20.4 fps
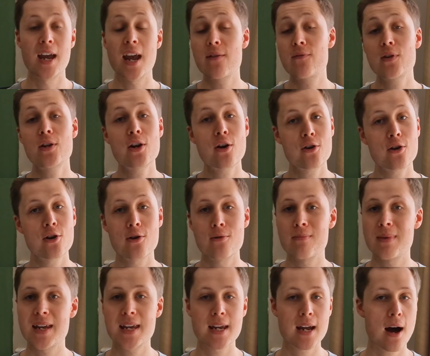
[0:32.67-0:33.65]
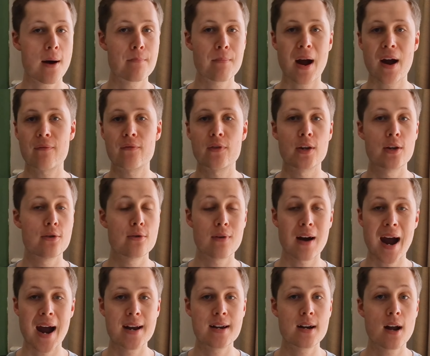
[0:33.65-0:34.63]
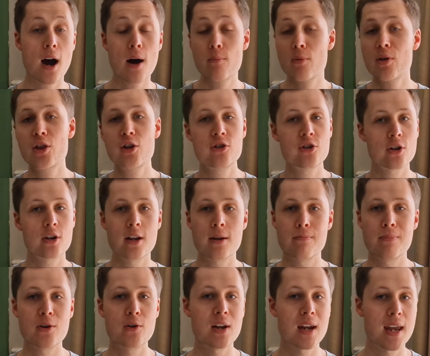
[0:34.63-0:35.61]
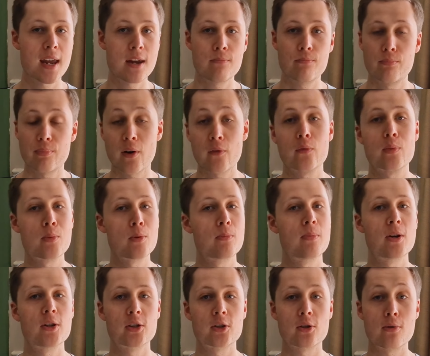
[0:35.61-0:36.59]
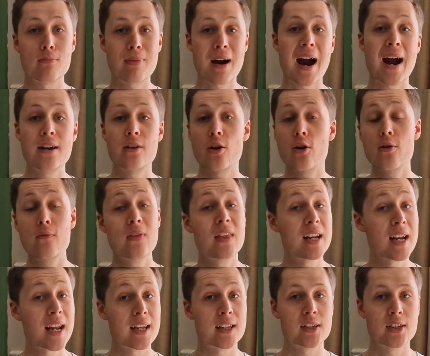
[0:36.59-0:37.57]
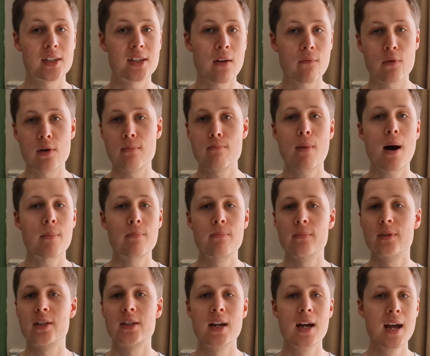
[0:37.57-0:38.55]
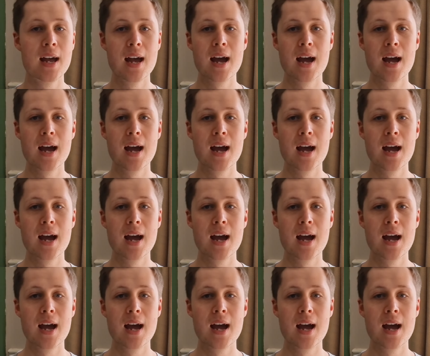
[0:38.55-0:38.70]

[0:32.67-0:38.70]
If you don't know me, I'm Matthew, and I'm on the journey building a profitable personal brand over the next 7 months,